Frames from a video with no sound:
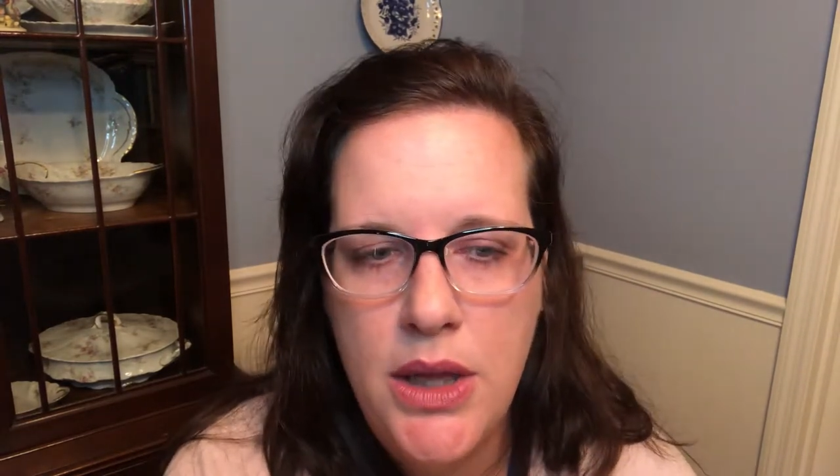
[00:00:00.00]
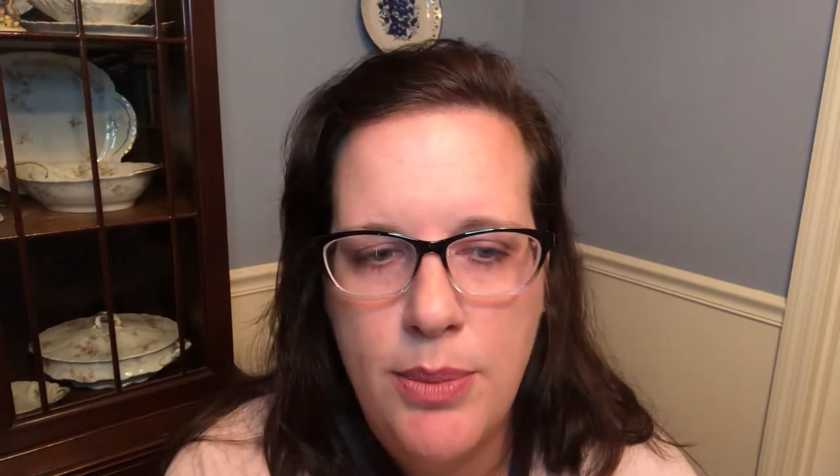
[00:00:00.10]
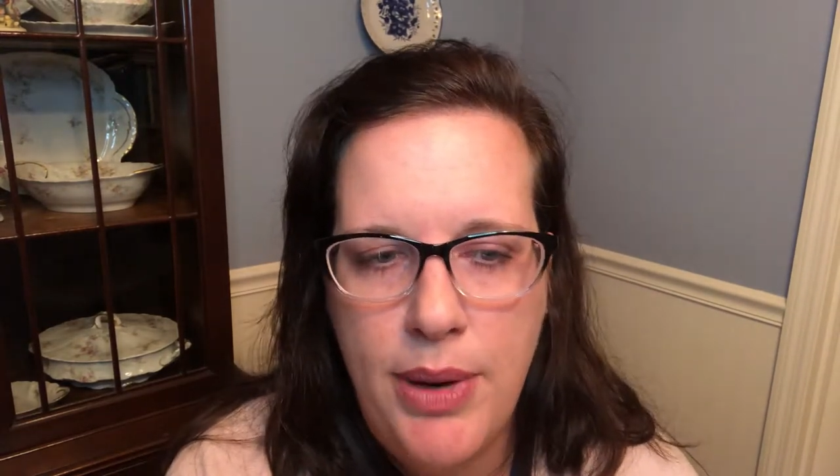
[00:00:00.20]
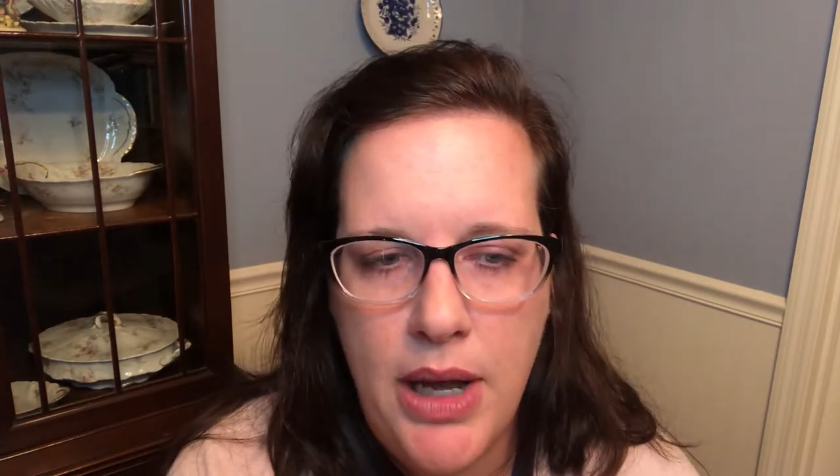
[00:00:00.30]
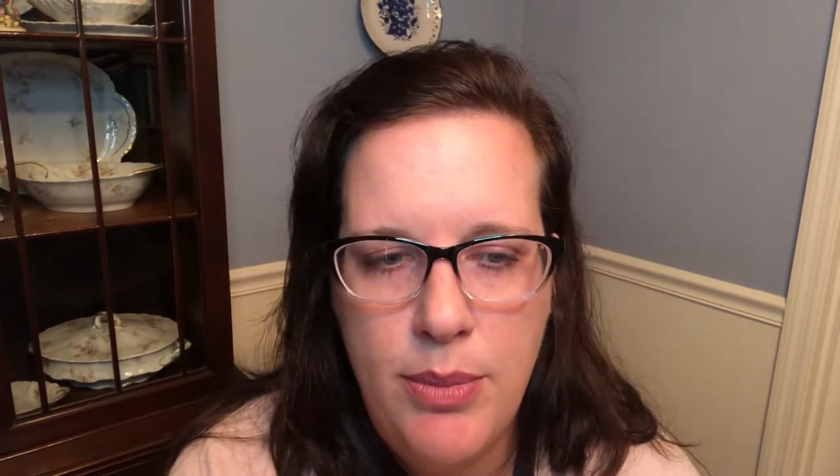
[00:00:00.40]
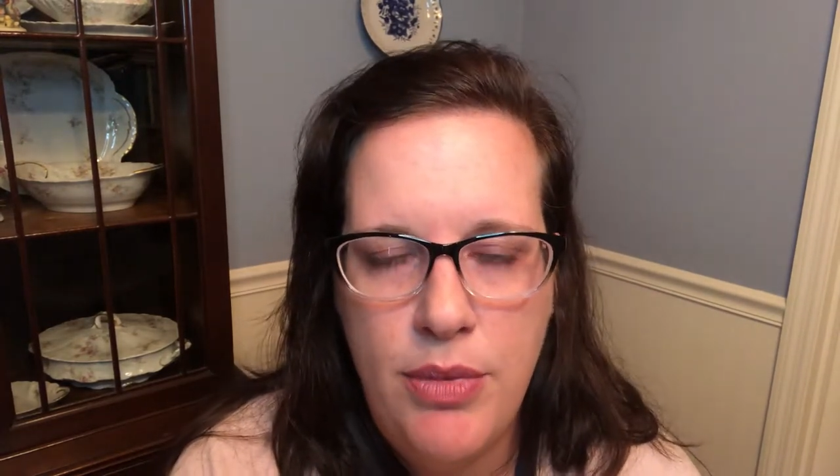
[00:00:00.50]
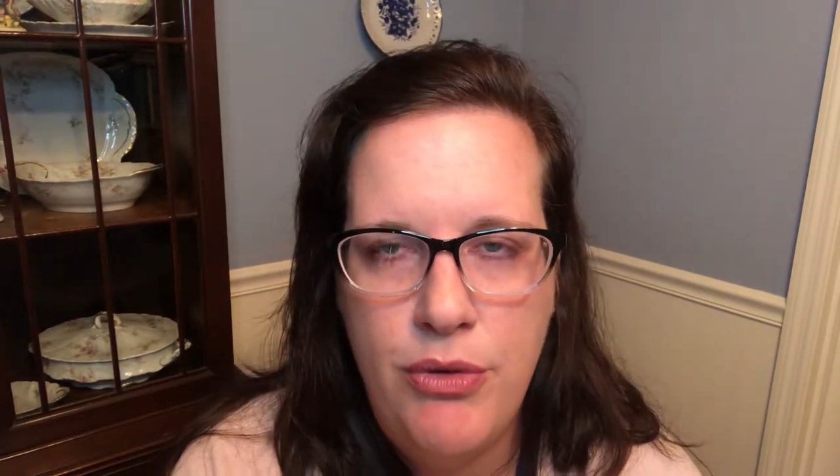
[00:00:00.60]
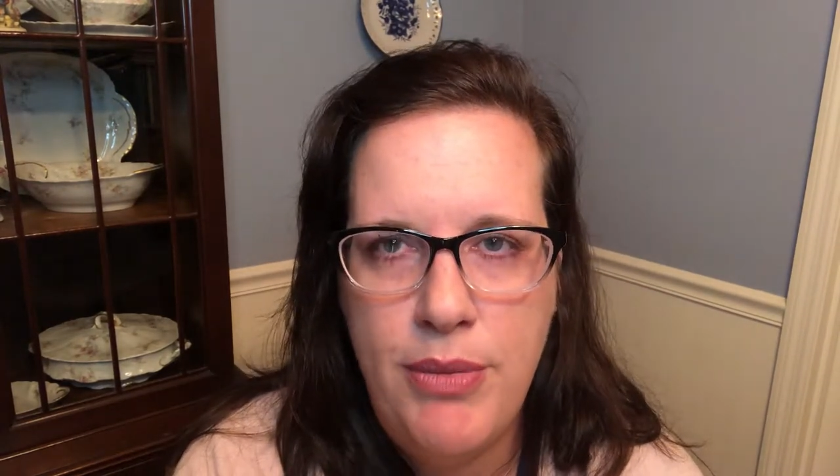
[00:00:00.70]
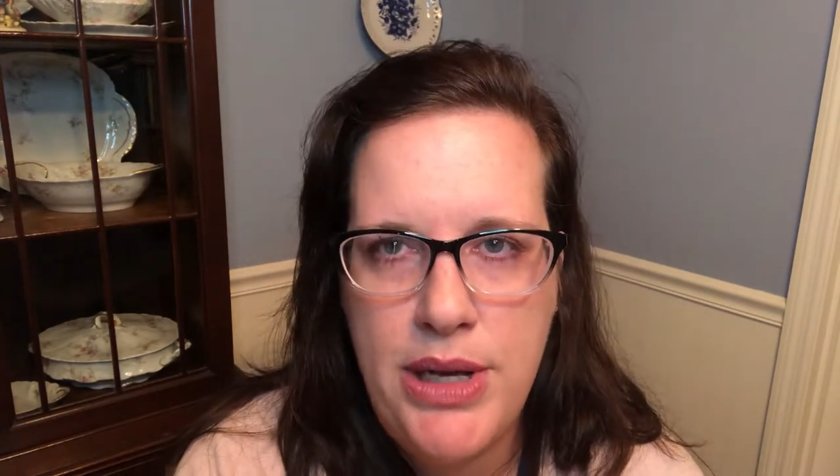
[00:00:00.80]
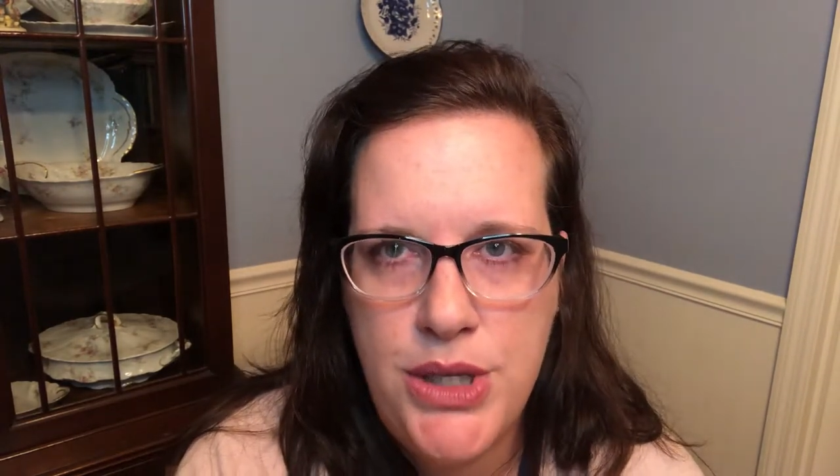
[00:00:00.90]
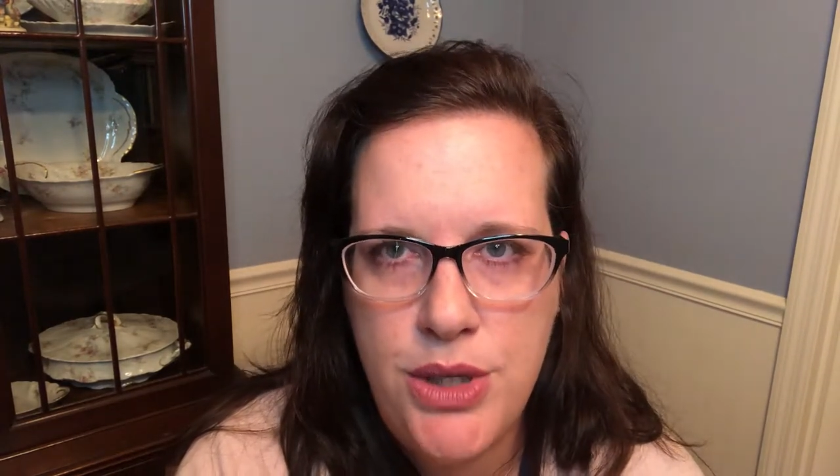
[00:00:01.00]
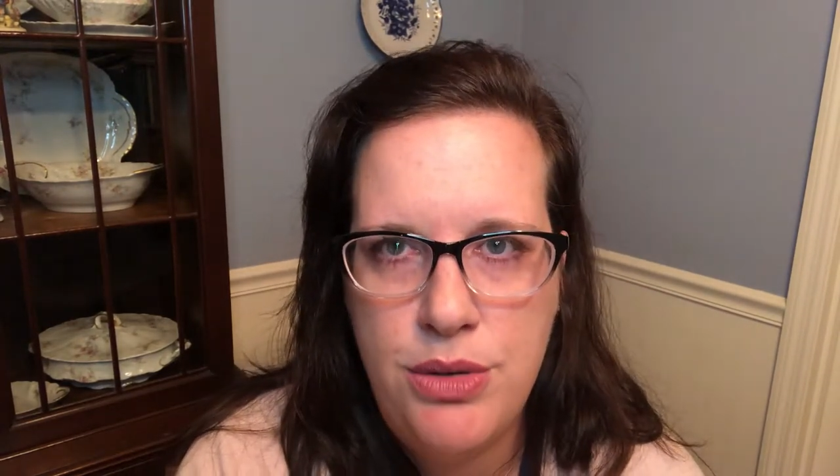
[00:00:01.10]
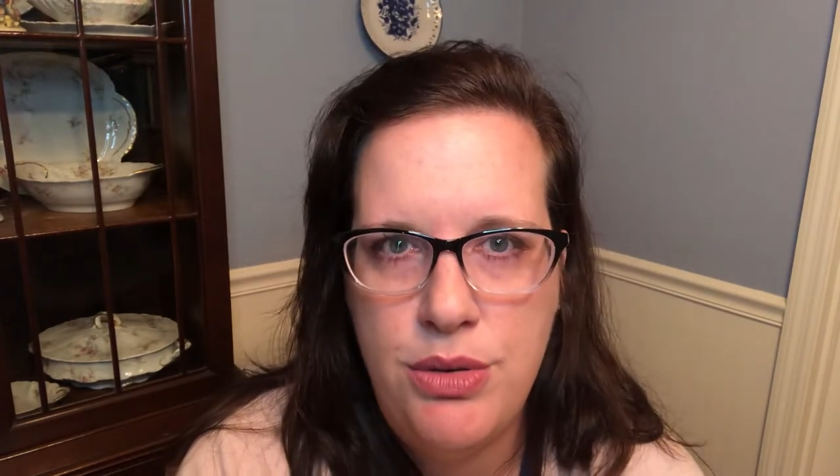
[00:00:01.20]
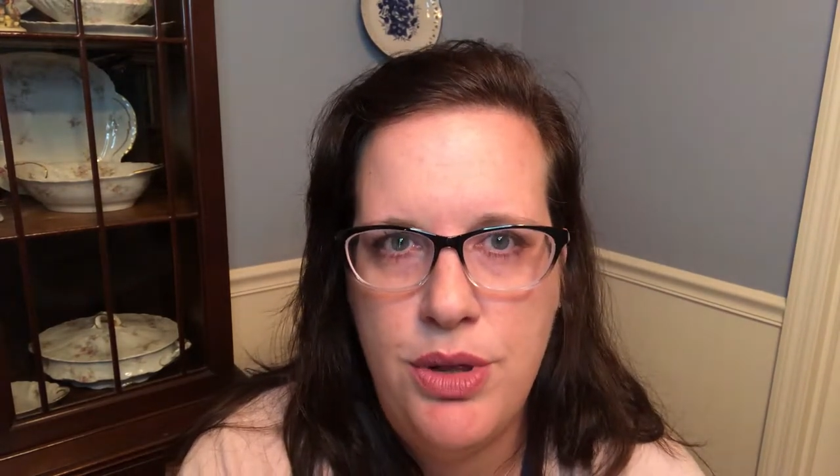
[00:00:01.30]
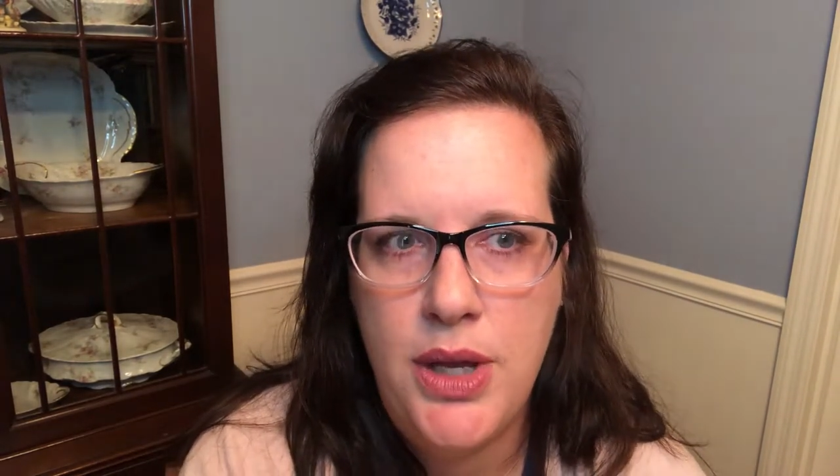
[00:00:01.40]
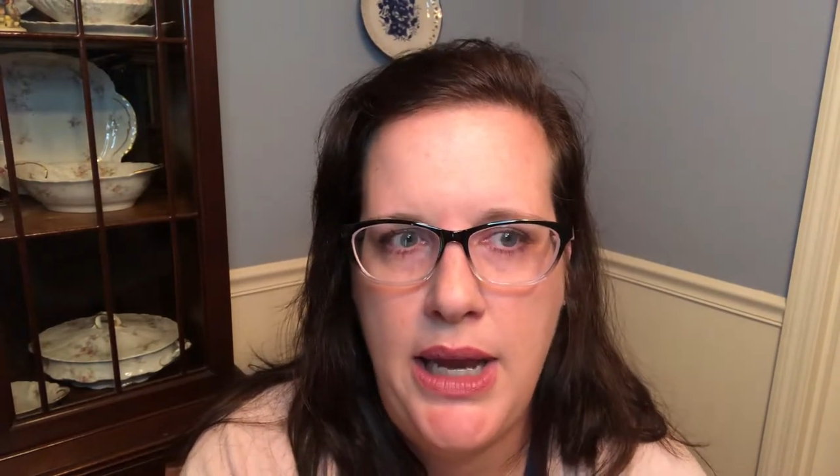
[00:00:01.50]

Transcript: the bottom of my tooth